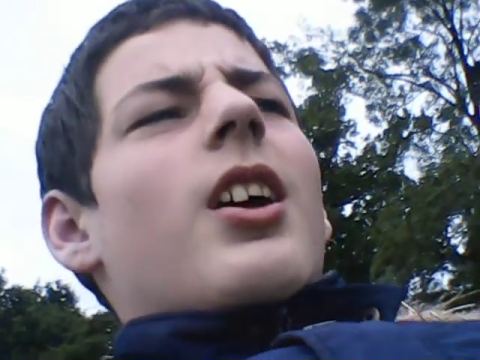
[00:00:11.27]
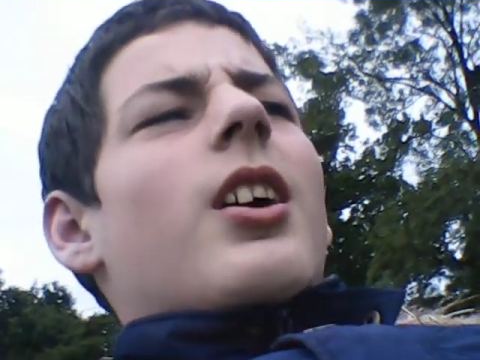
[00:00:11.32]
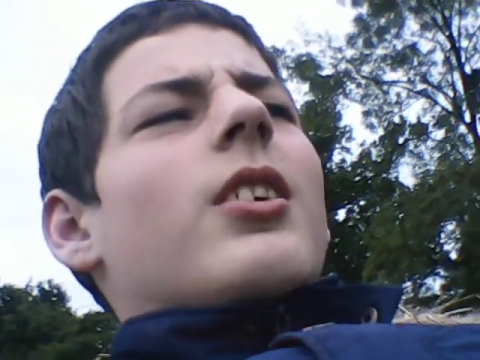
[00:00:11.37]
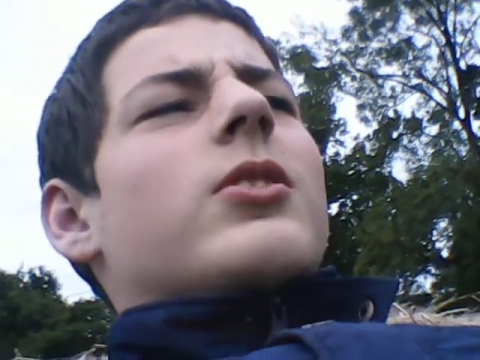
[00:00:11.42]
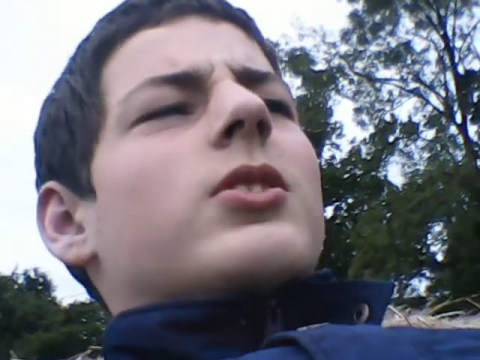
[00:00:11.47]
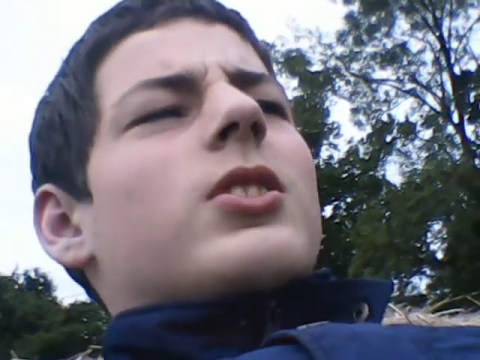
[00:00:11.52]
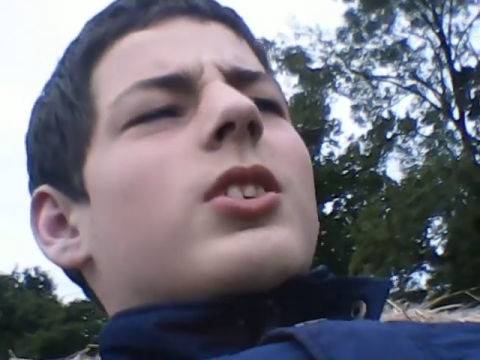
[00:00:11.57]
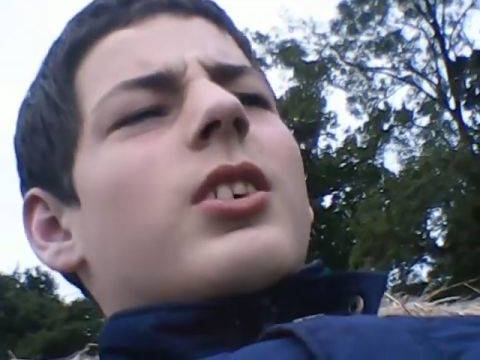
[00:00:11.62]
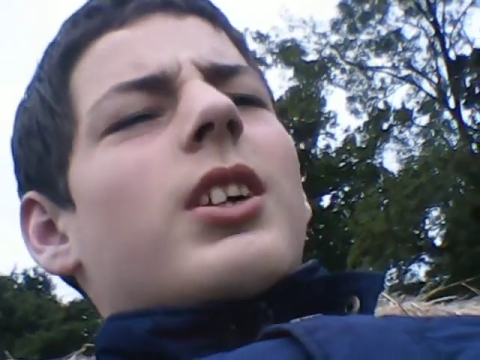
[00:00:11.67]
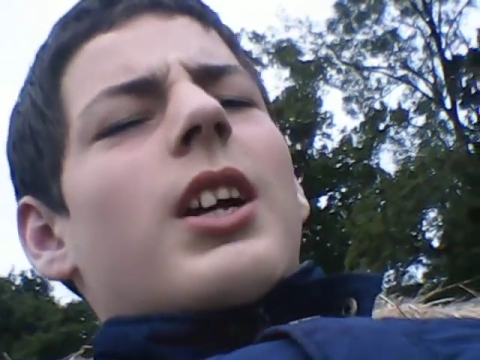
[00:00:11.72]

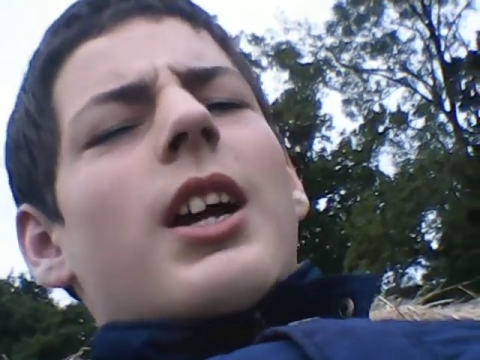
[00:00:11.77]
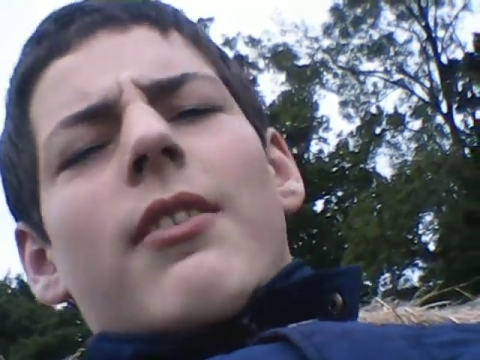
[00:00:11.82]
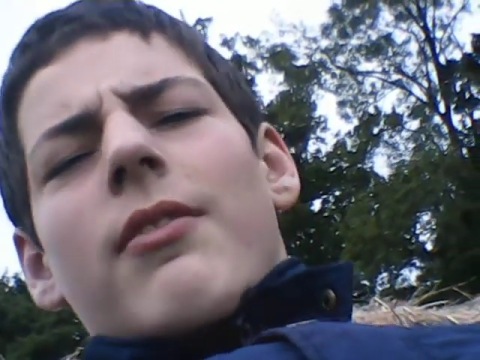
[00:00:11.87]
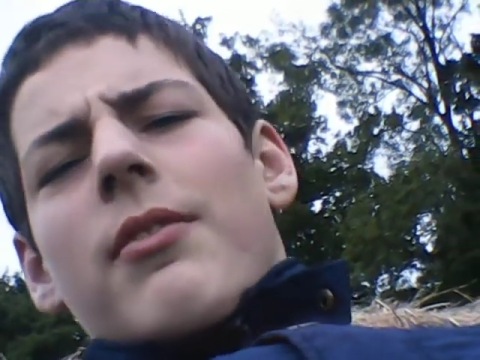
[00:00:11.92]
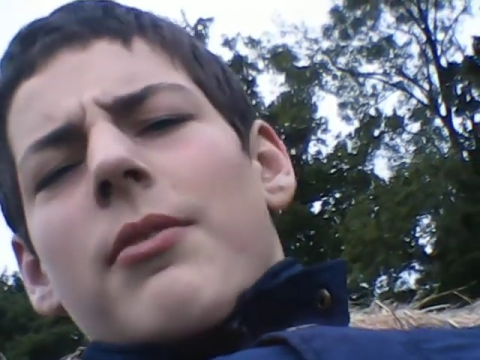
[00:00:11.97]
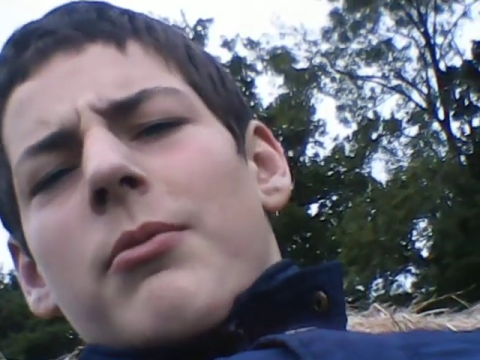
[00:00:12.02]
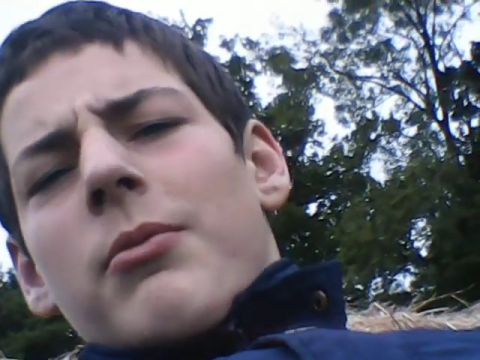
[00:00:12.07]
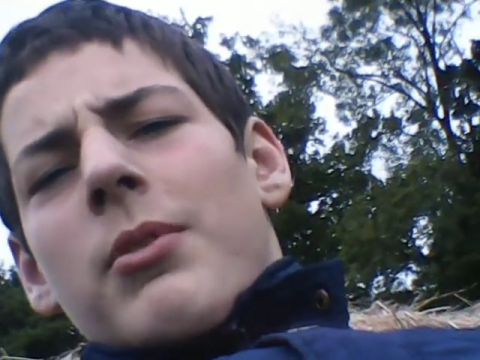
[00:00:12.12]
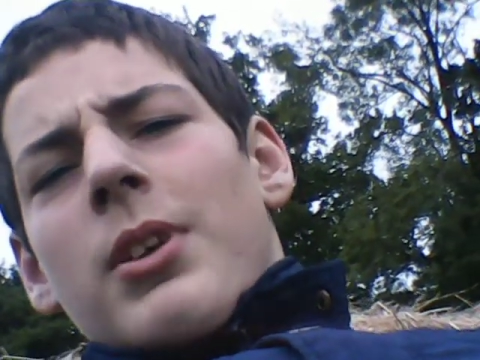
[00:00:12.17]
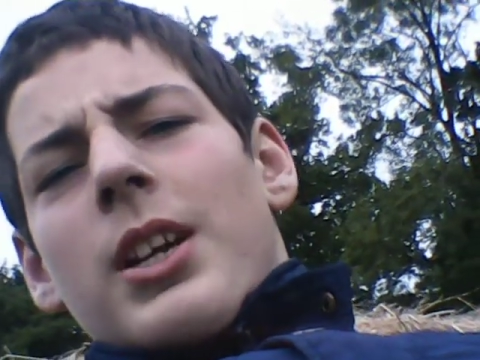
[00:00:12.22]
I'm sorry I
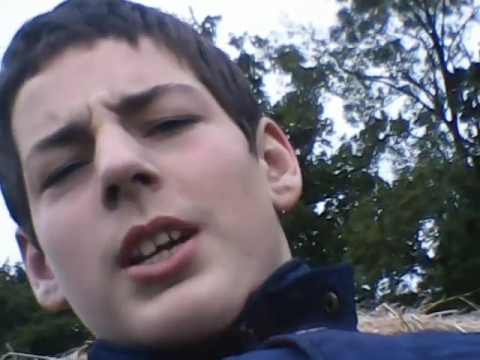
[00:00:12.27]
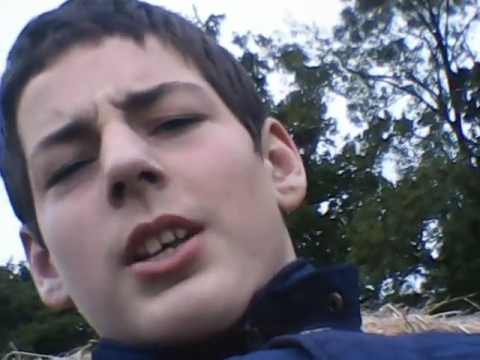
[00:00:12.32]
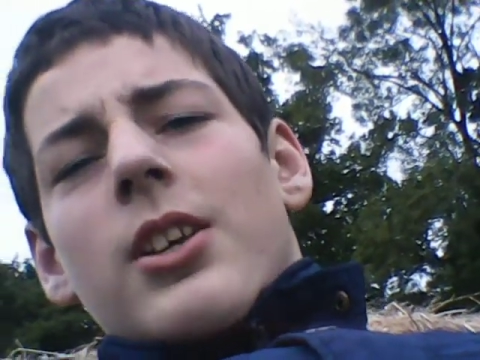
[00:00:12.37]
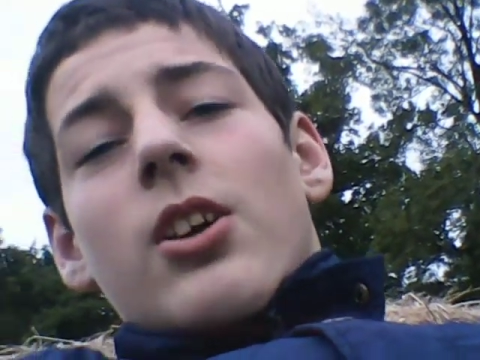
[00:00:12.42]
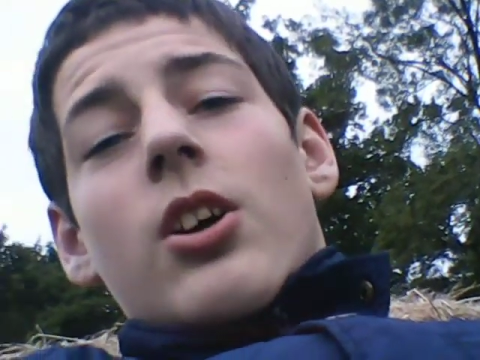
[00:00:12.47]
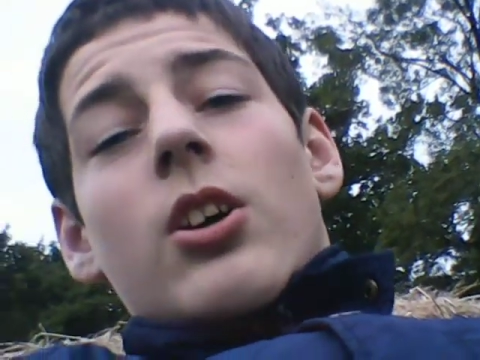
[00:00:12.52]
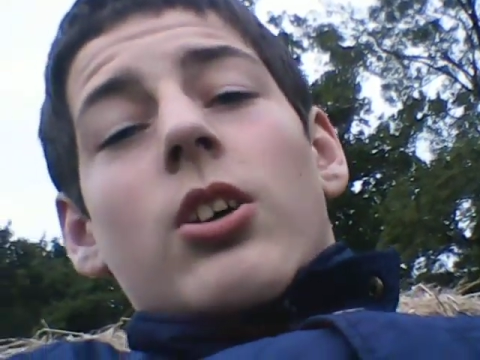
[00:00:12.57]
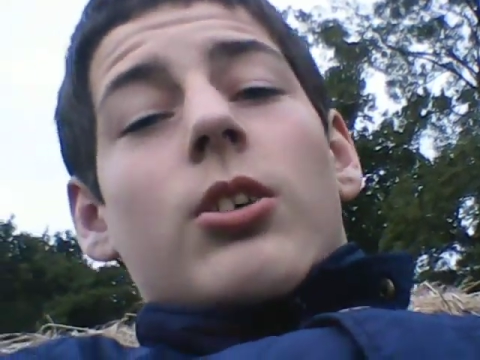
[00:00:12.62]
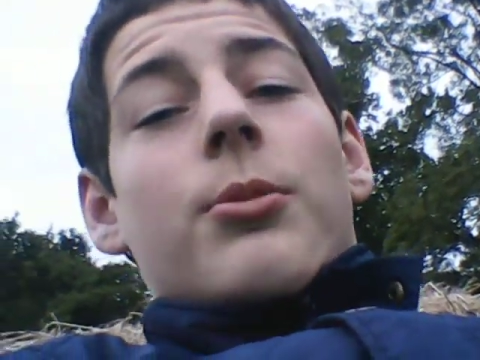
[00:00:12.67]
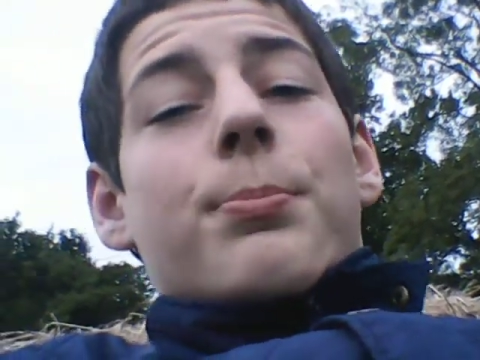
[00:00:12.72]
haven't really
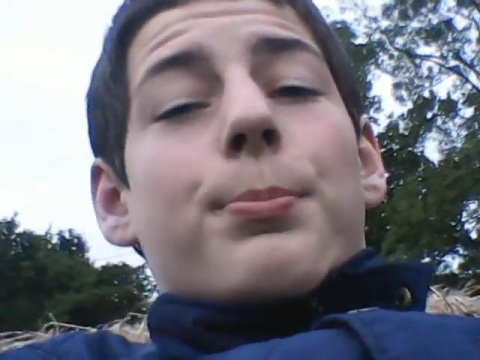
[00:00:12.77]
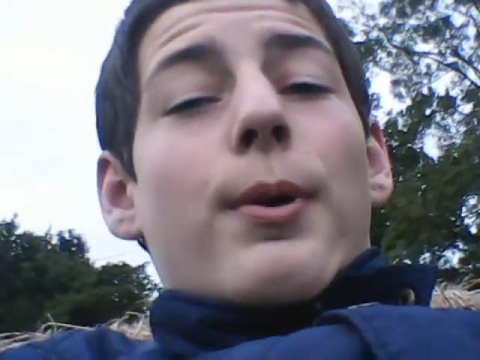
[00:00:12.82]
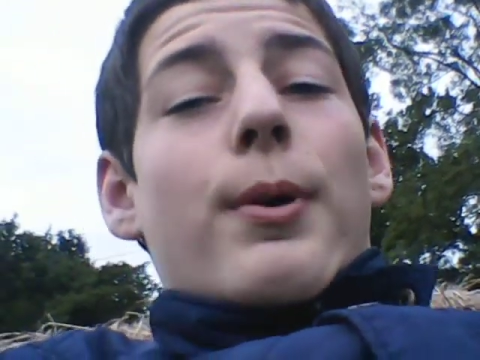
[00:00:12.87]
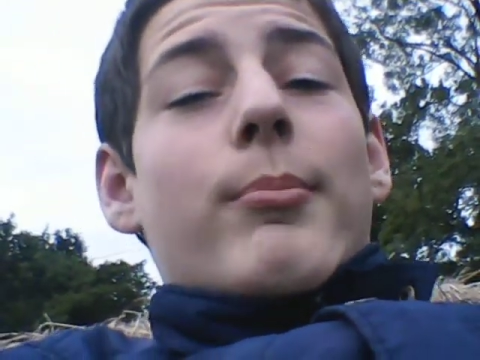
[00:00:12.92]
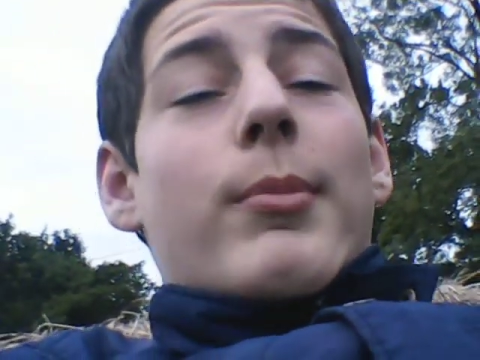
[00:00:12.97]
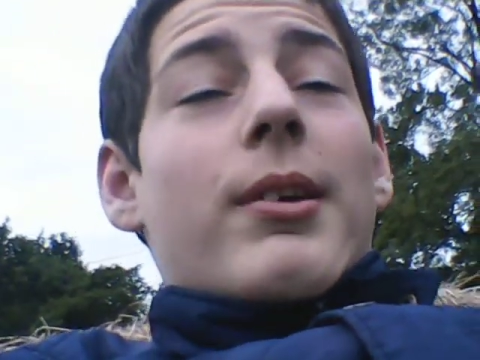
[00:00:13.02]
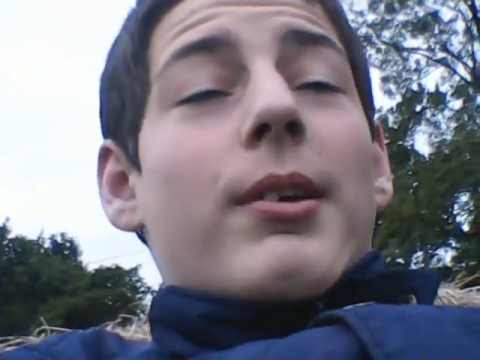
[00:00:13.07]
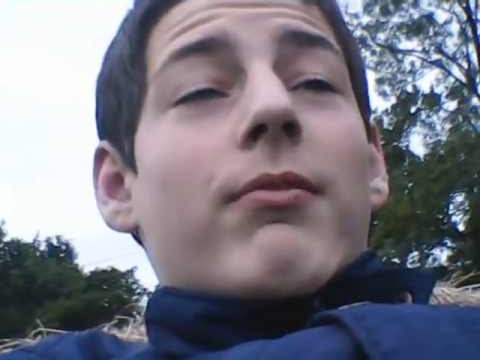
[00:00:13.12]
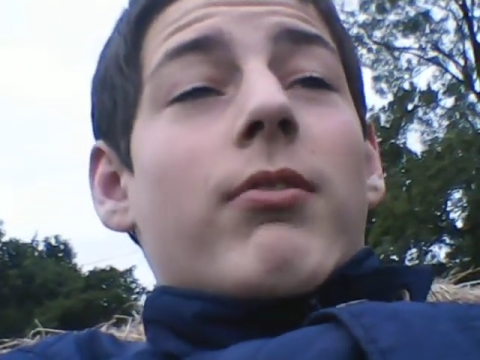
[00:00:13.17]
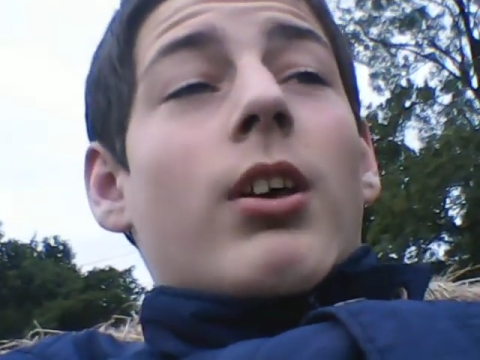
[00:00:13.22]
got up on
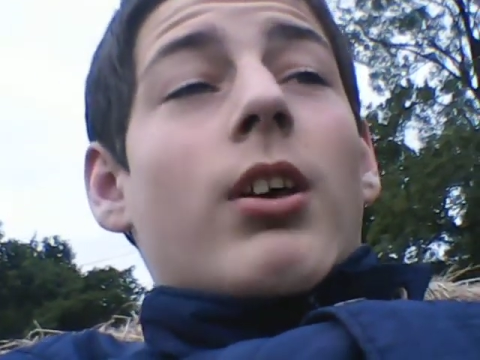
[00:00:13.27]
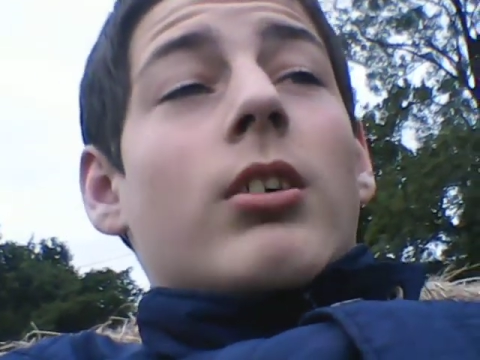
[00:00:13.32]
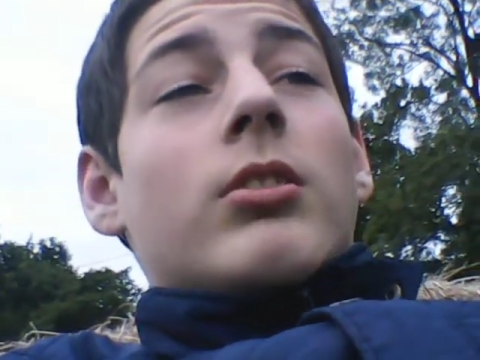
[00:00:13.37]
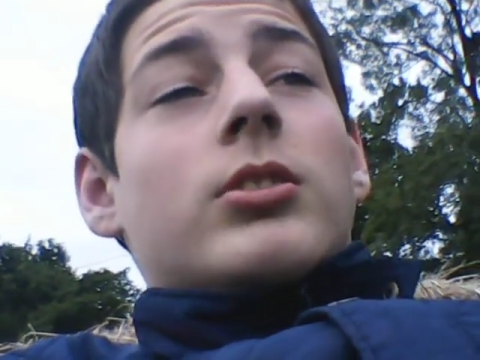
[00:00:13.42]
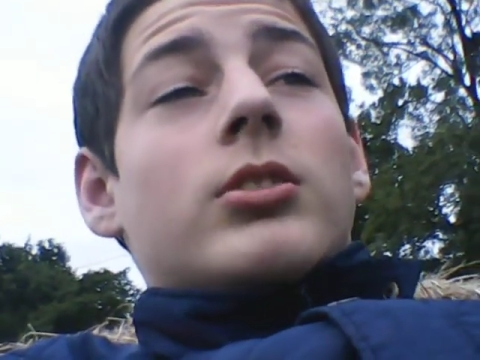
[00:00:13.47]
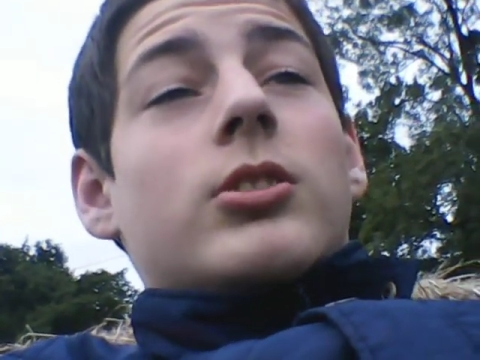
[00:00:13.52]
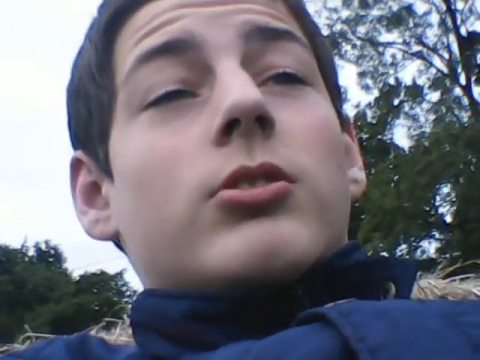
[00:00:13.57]
my vlogs